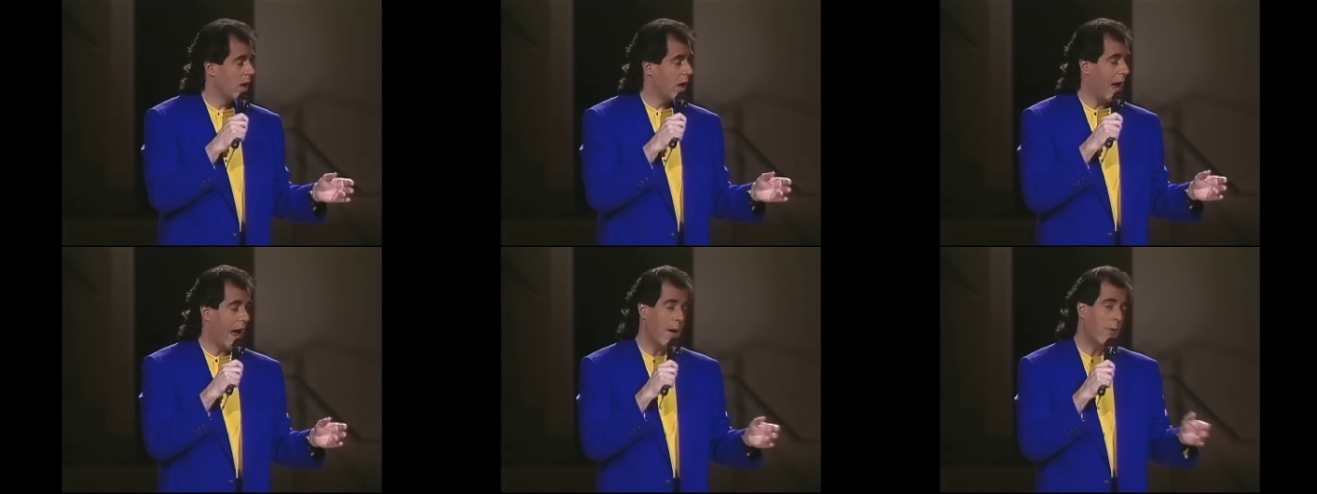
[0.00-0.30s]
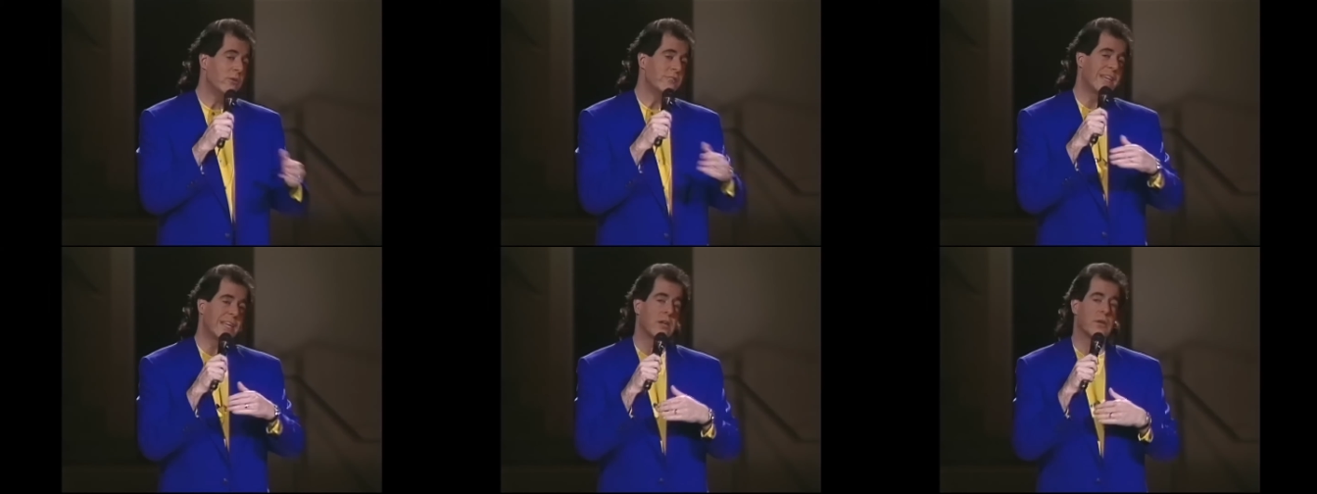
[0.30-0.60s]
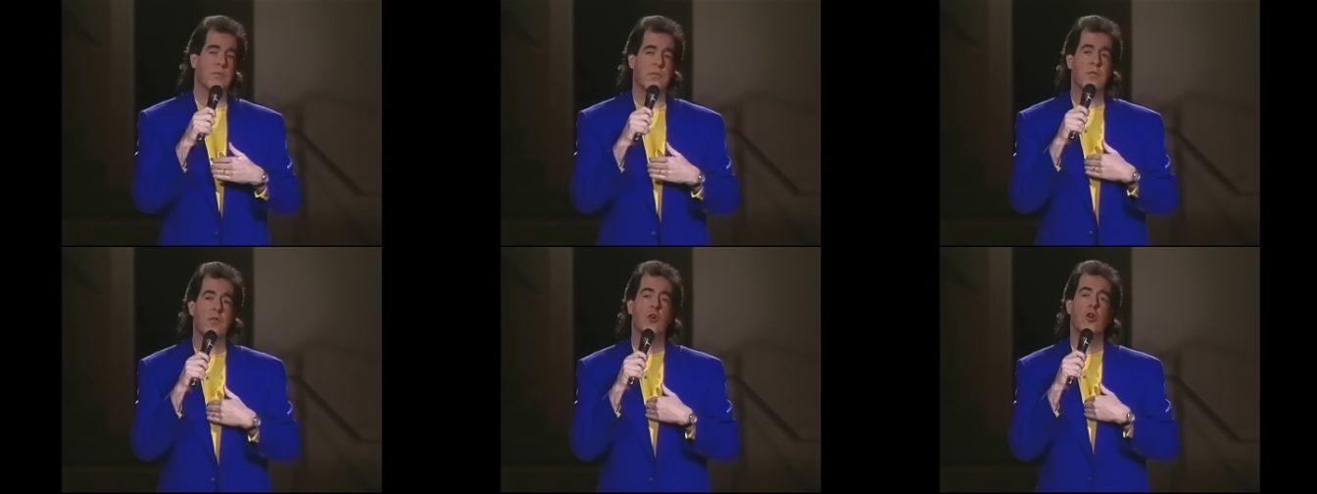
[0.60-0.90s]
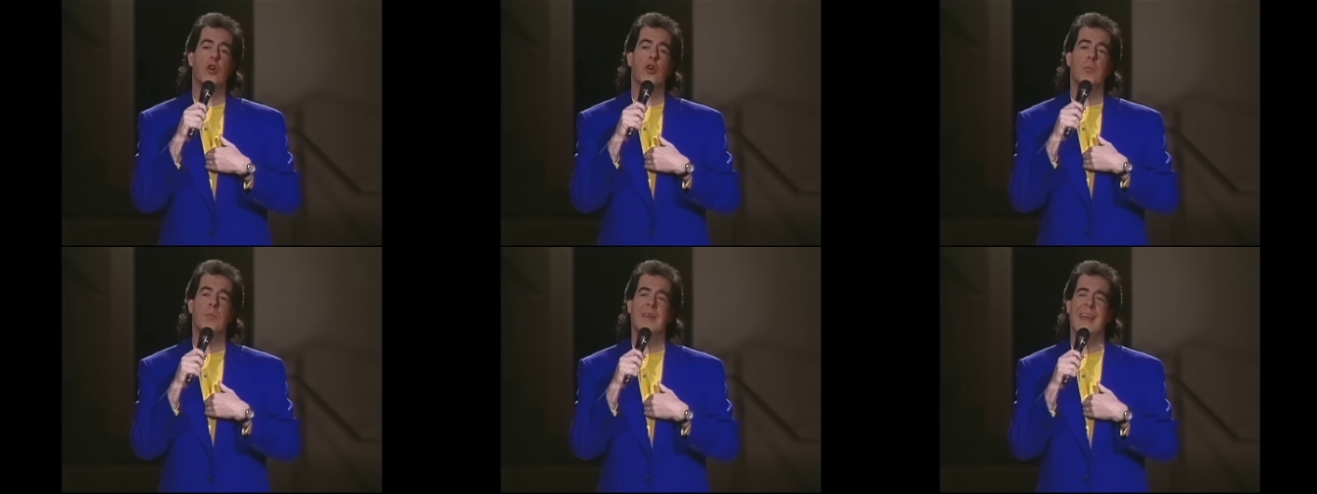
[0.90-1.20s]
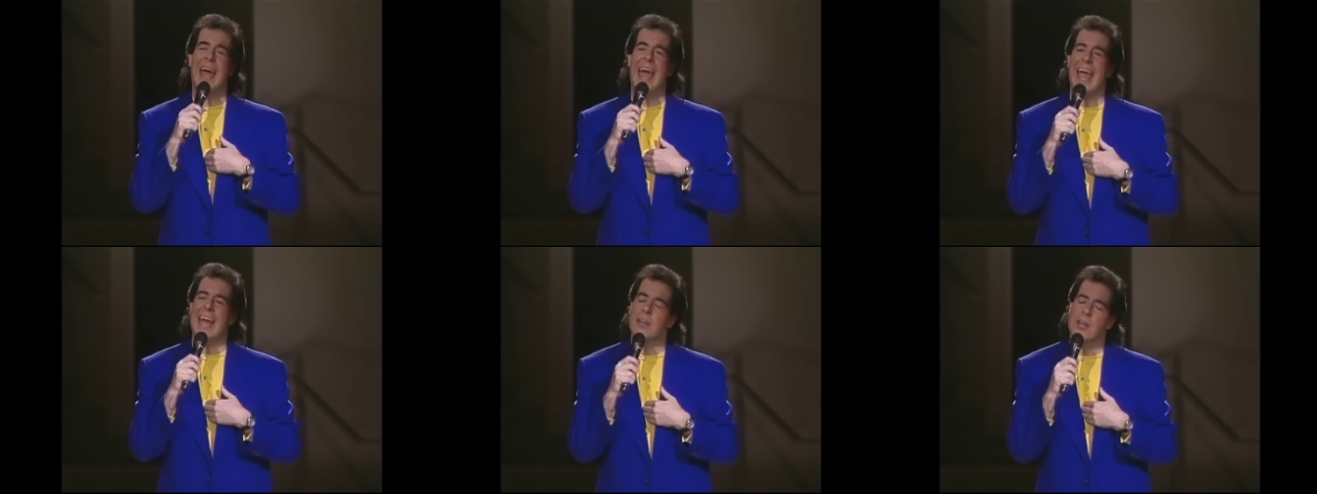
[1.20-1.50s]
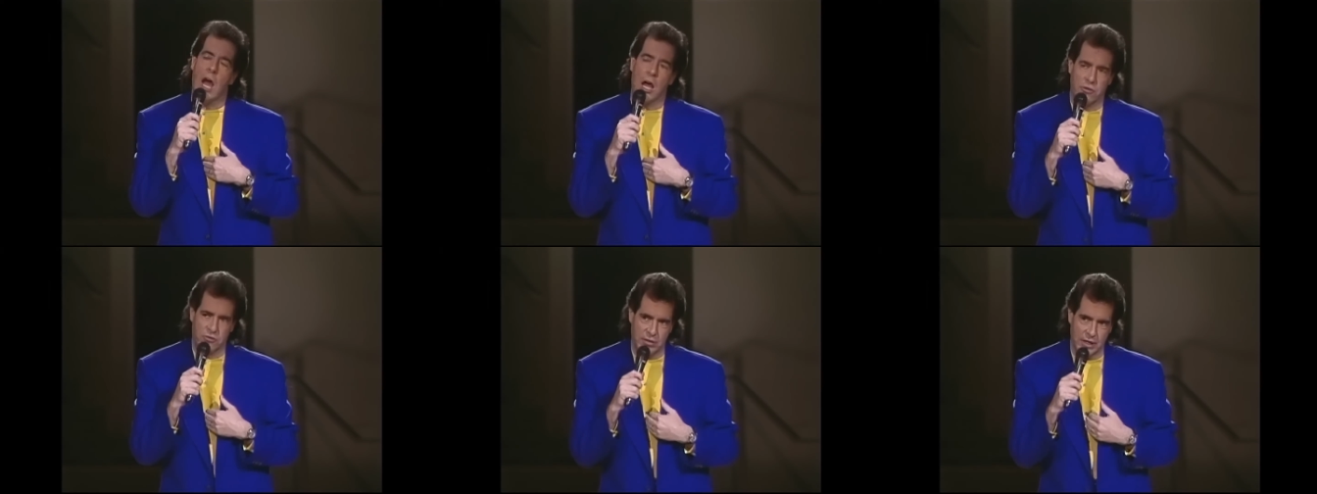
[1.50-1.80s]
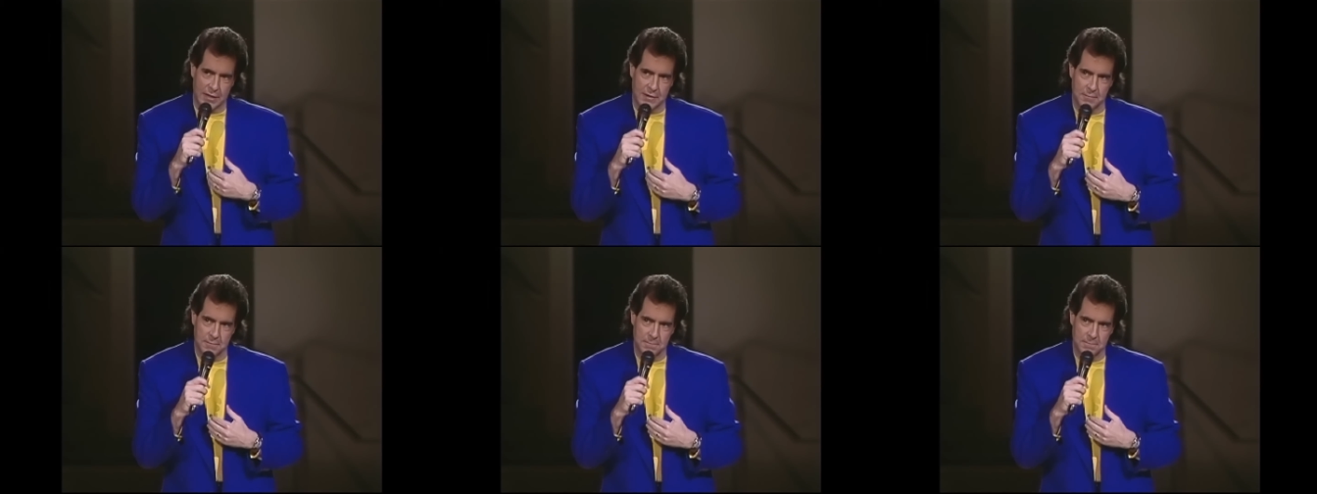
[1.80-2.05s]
I was a confirmed agnostic.